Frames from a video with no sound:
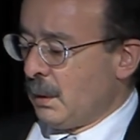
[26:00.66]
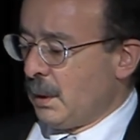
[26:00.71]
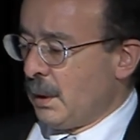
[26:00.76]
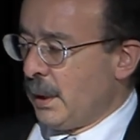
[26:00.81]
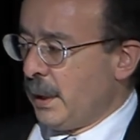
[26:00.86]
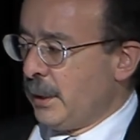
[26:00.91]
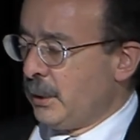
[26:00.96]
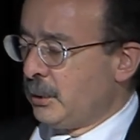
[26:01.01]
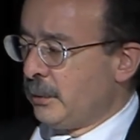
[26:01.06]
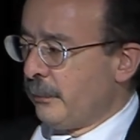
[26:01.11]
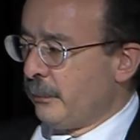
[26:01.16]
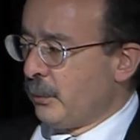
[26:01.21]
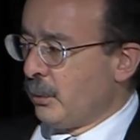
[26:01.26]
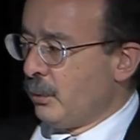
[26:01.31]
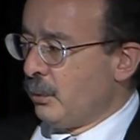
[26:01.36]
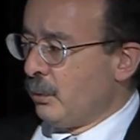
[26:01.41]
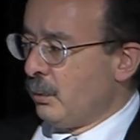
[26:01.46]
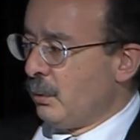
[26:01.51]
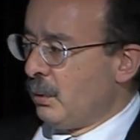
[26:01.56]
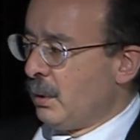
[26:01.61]
Each of
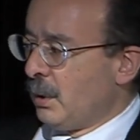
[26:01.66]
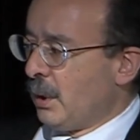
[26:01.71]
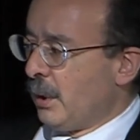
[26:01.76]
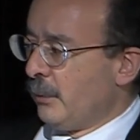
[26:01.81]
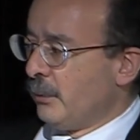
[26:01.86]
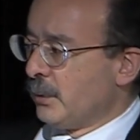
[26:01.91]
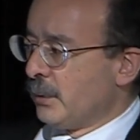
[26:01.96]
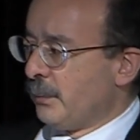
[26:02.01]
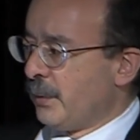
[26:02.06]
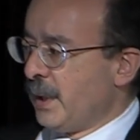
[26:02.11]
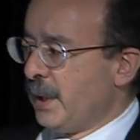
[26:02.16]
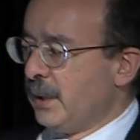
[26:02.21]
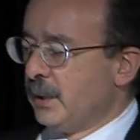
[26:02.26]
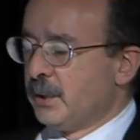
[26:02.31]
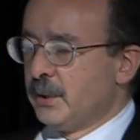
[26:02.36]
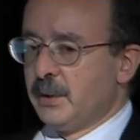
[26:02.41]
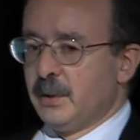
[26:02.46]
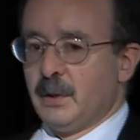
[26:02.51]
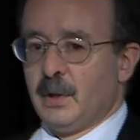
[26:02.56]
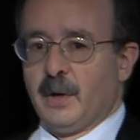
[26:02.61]
you owns a
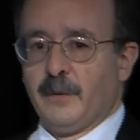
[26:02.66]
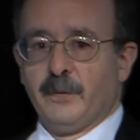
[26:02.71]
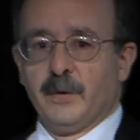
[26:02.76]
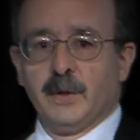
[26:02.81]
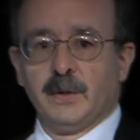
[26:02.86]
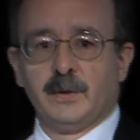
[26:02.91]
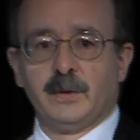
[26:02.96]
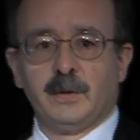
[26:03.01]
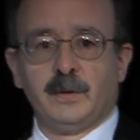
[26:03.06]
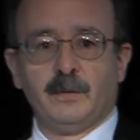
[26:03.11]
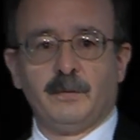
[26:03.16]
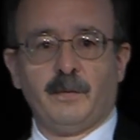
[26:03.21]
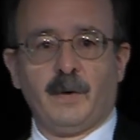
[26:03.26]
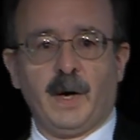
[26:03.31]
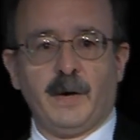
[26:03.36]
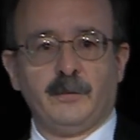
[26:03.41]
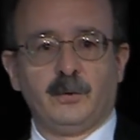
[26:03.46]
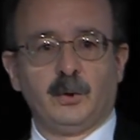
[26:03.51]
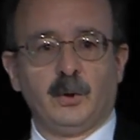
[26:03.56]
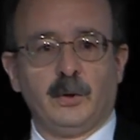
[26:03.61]
piece of this
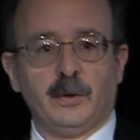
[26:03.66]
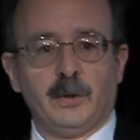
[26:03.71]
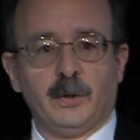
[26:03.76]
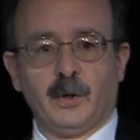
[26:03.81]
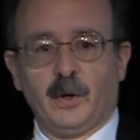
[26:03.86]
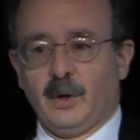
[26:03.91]
$5 trillion